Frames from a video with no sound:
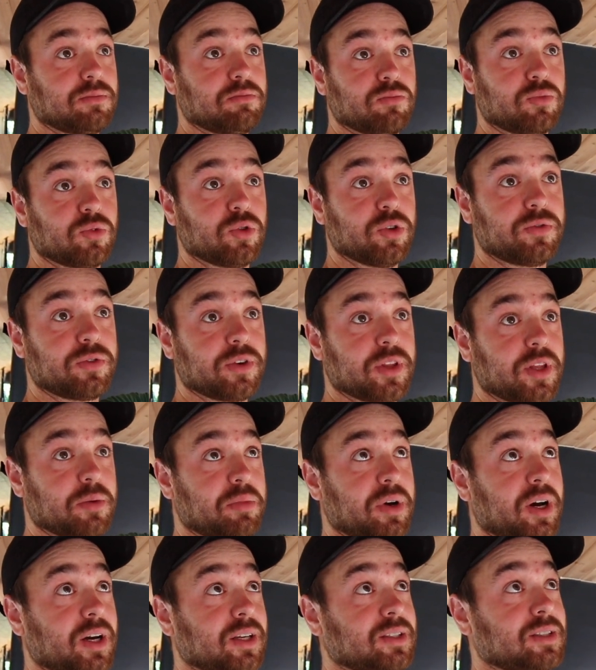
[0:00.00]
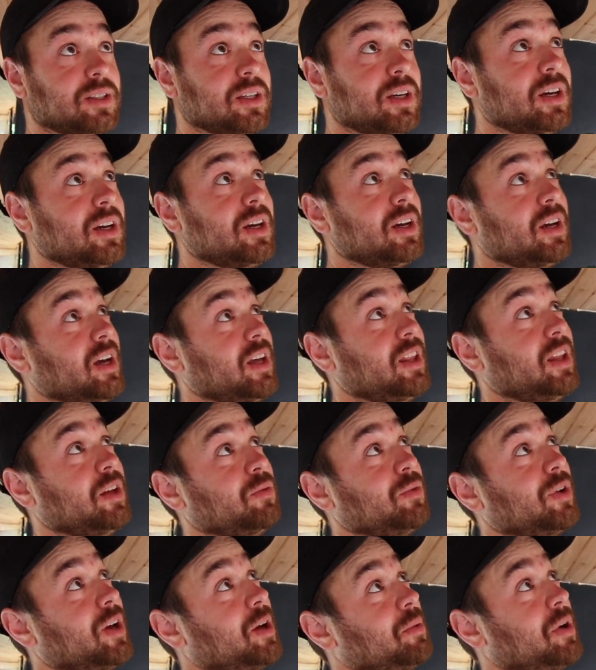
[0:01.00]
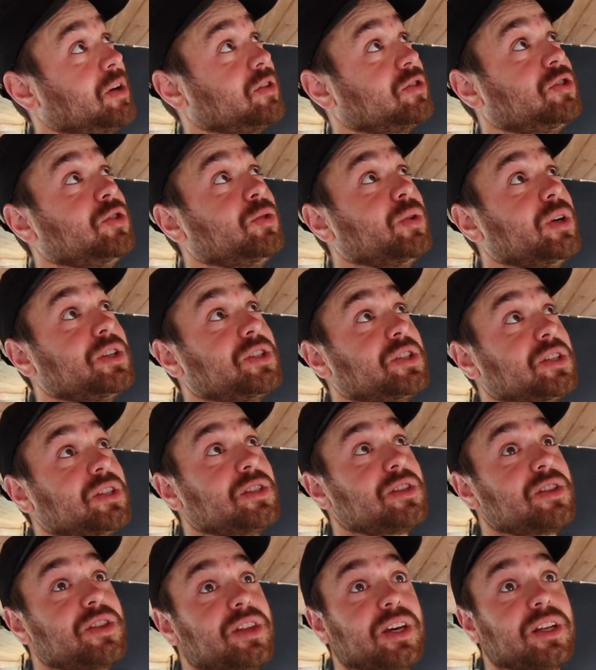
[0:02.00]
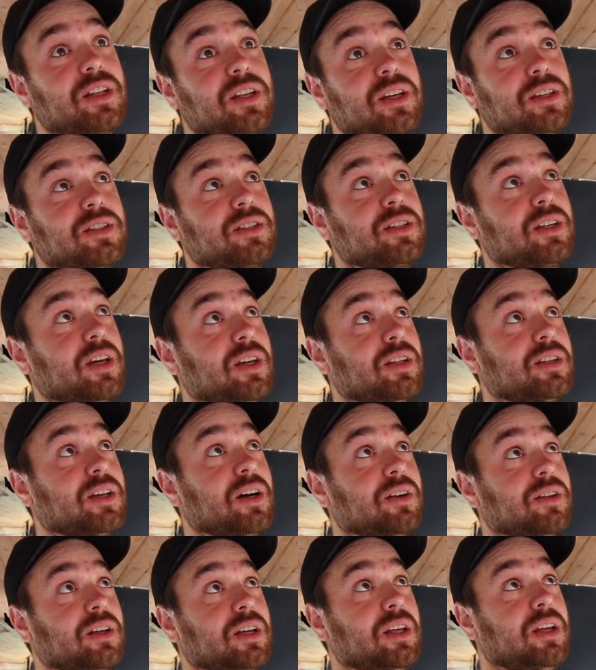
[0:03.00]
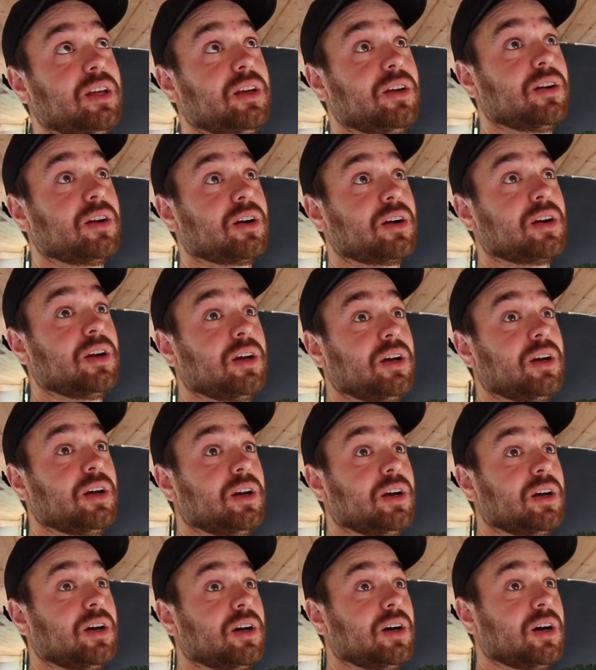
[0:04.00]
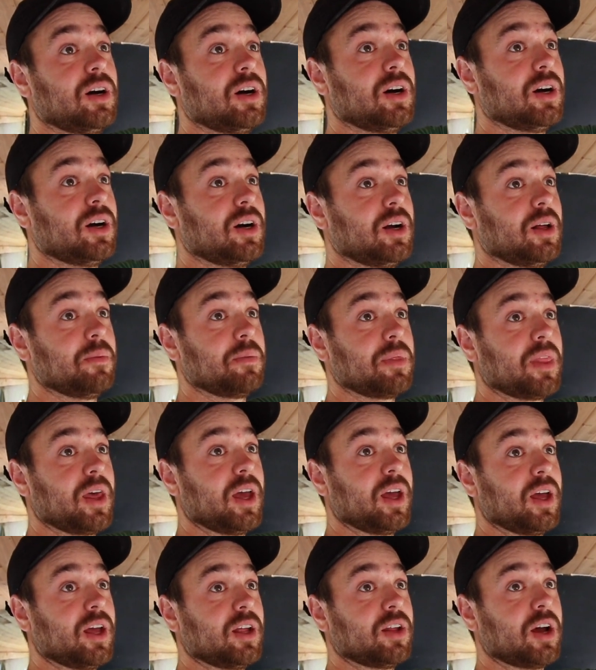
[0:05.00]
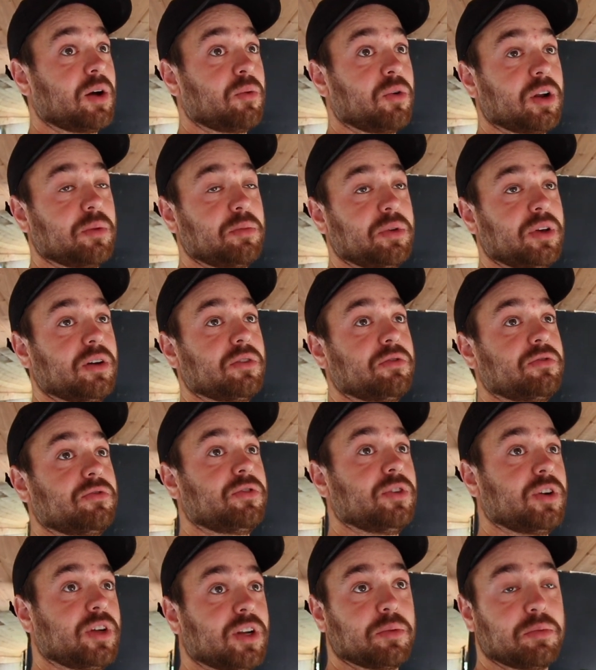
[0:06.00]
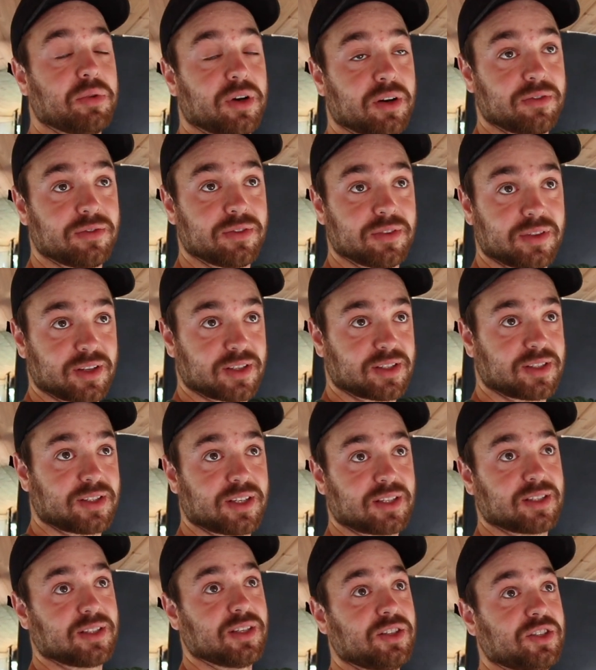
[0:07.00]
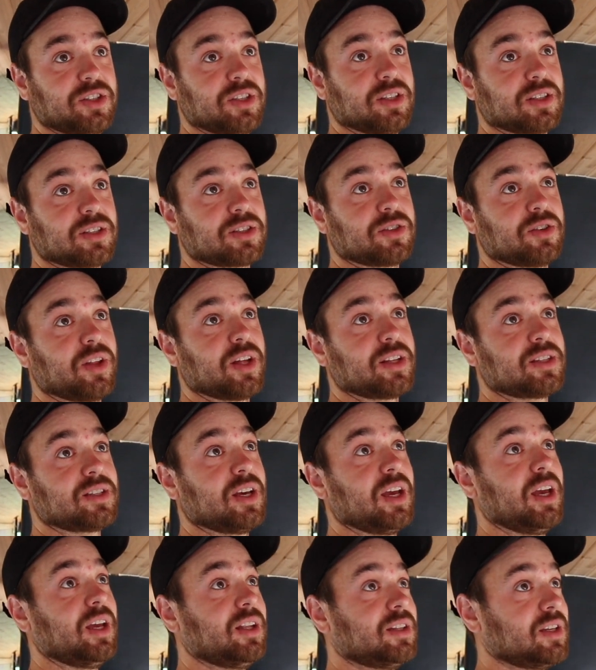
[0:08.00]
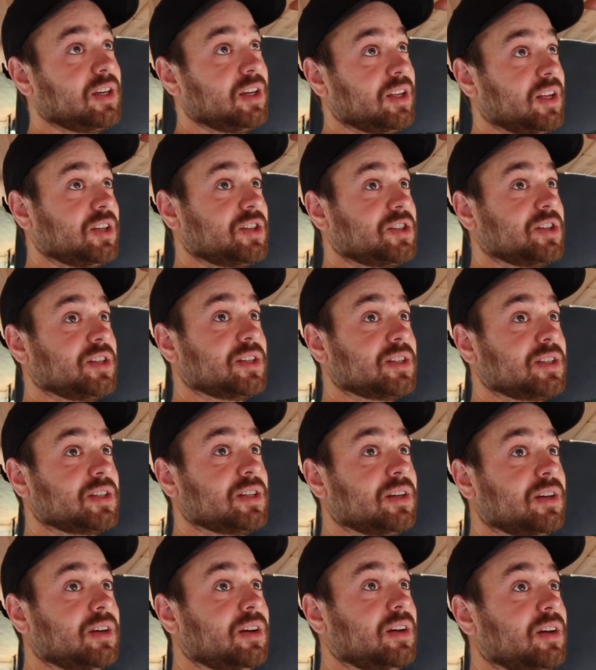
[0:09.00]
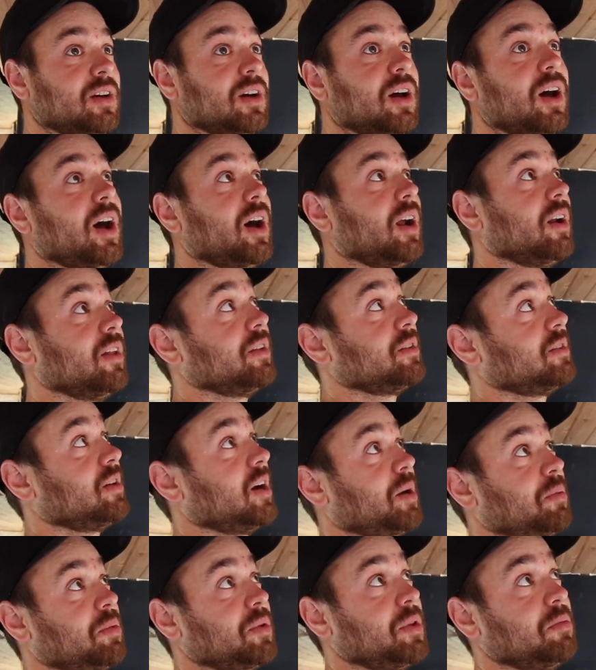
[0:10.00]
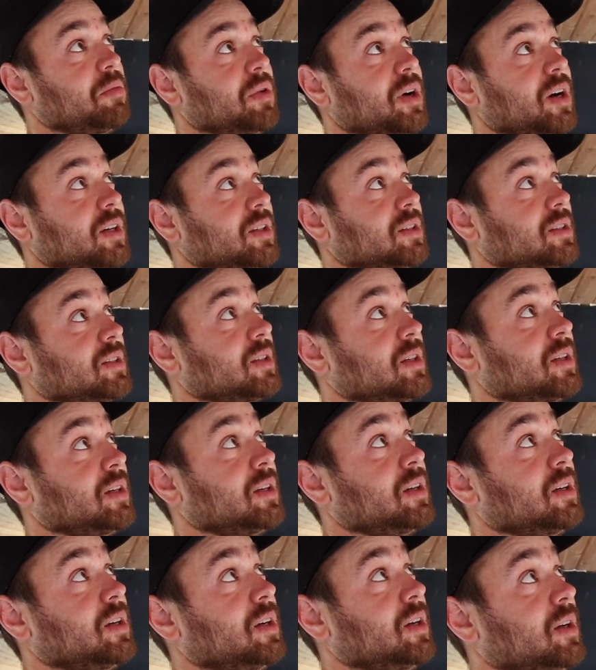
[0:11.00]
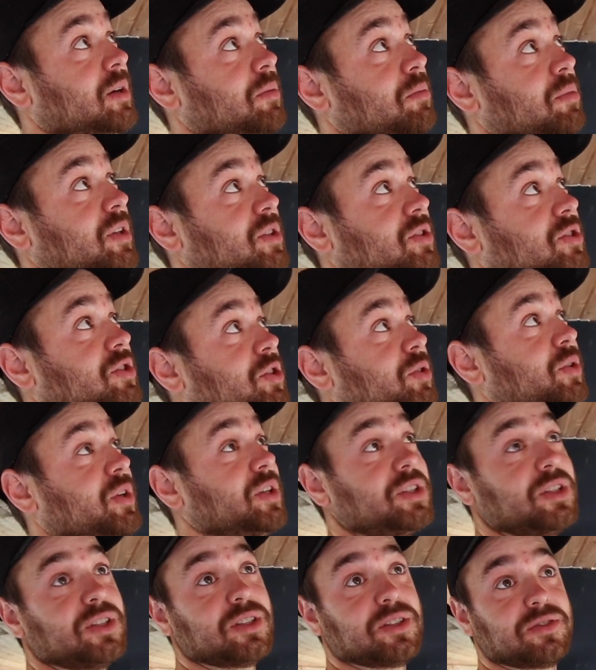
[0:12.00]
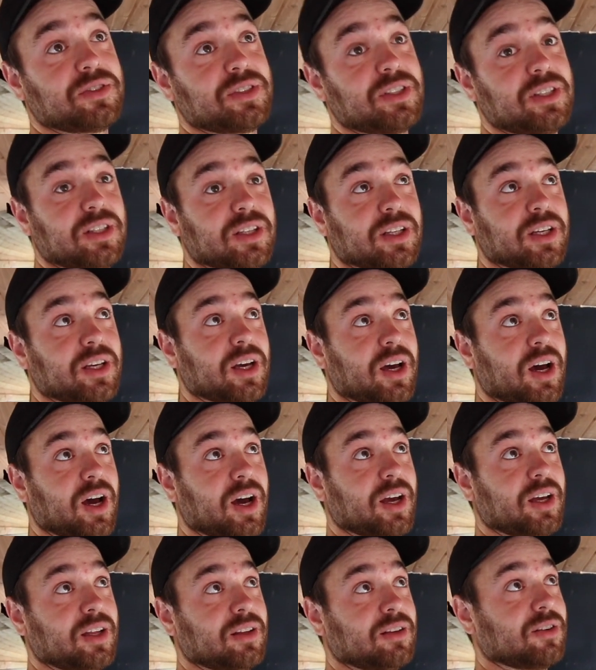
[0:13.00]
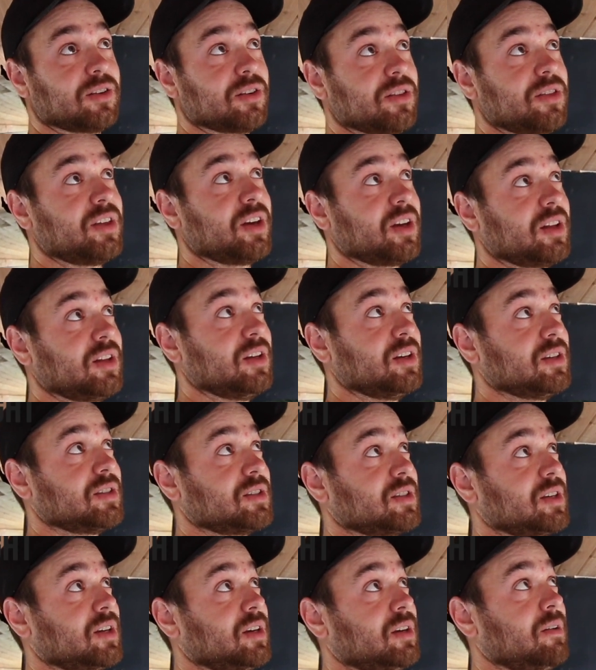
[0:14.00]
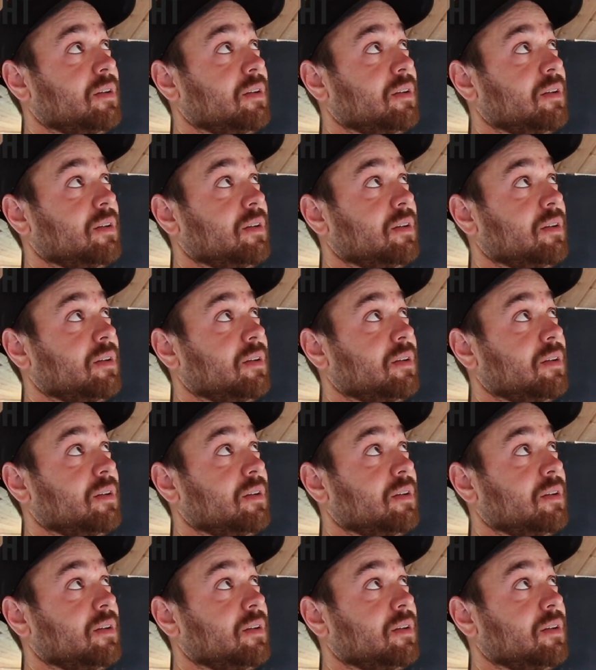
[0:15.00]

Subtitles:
roof of the bus, and then we've got about 2 inches thickness to get down to here. And I want to be a foot above the 6 inches, so that's 18 inches out of the top of the bus, plus 2 inches of ceiling height or thickness,